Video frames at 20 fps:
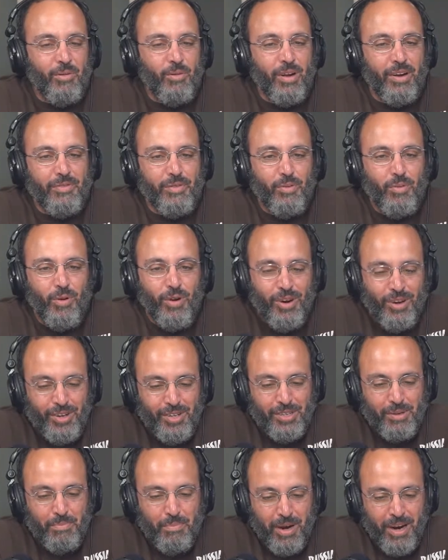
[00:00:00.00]
what if the world
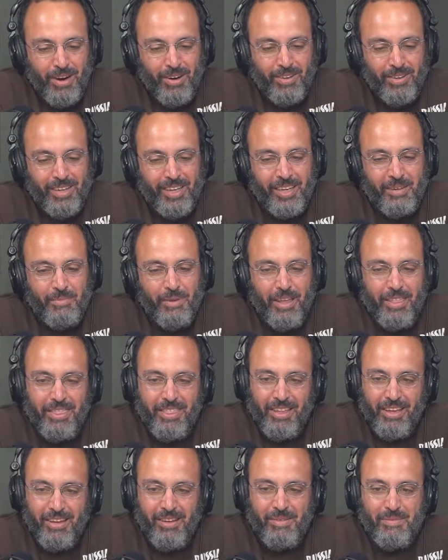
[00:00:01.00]
is a barrel in my
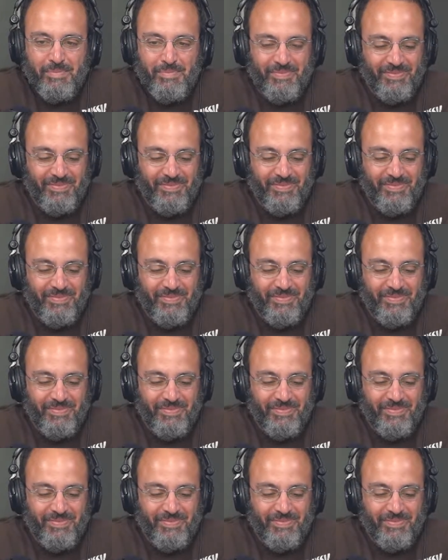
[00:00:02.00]
thumb?